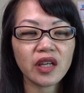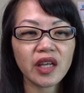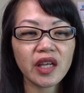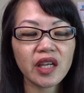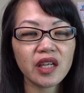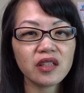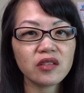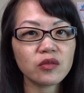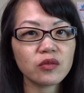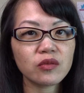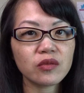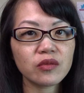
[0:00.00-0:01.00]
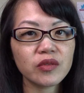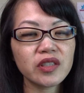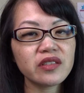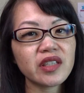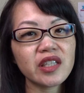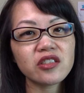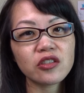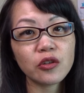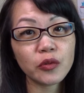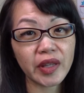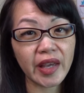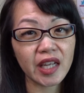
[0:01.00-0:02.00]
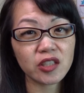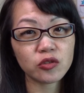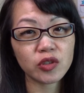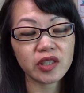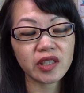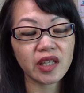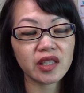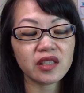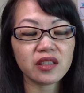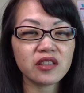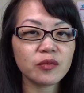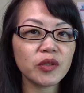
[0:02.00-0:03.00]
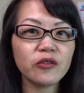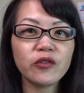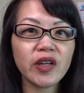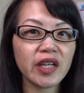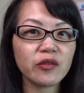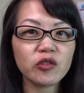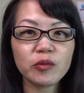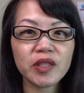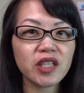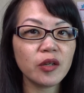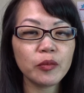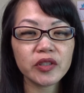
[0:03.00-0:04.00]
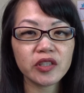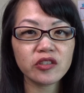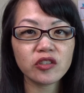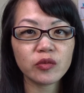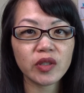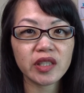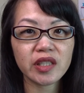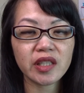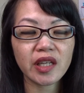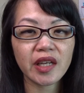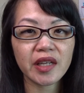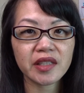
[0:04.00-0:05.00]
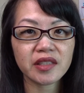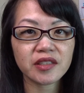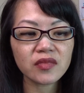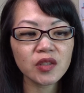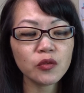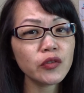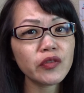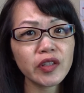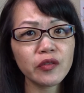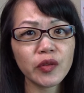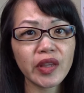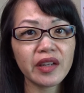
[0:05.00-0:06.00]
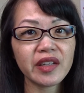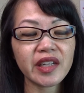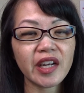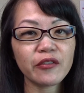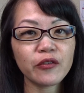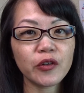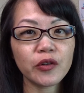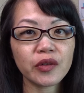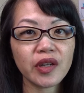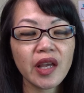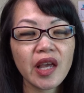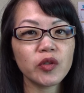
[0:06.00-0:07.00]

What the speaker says: and we decided to go with Android, and it's been fine. It's been a couple years already, and we've lived without an iPhone.